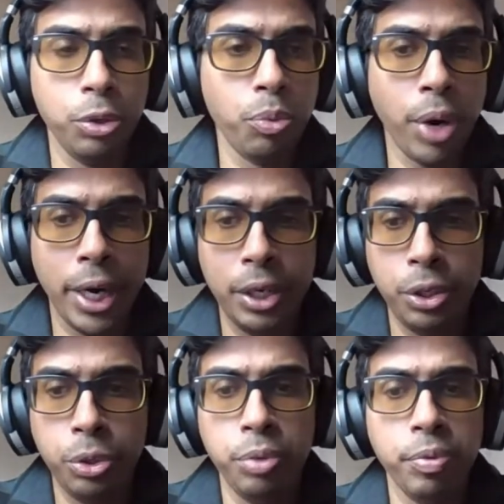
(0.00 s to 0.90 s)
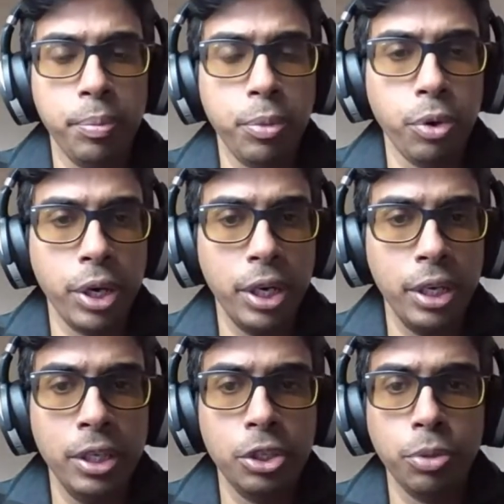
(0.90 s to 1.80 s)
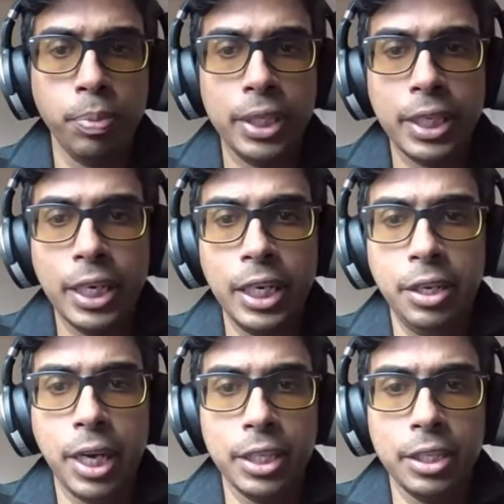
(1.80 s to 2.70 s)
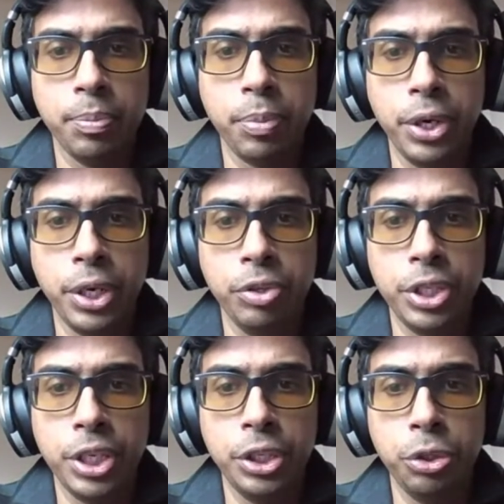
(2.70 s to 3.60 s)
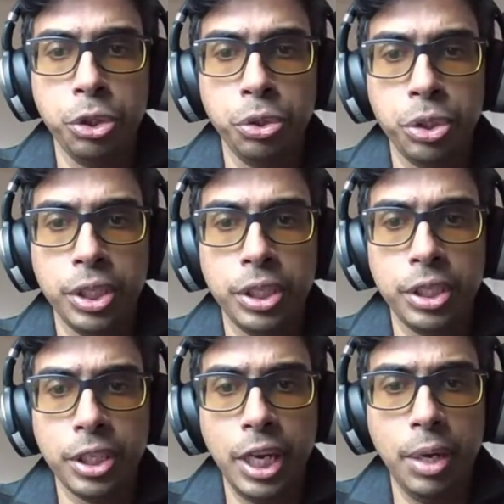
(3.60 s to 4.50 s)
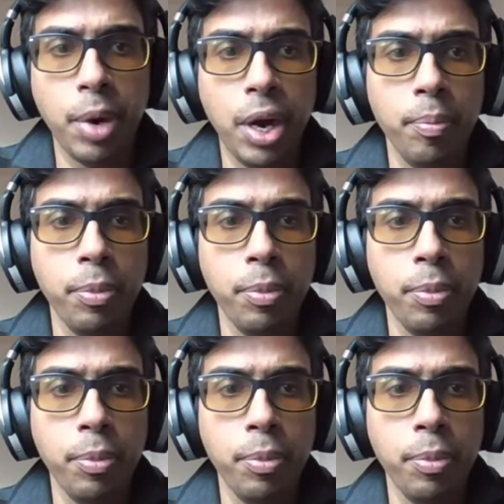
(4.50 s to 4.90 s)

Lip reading: write to event broker. So basically, as the producer, you use a schema,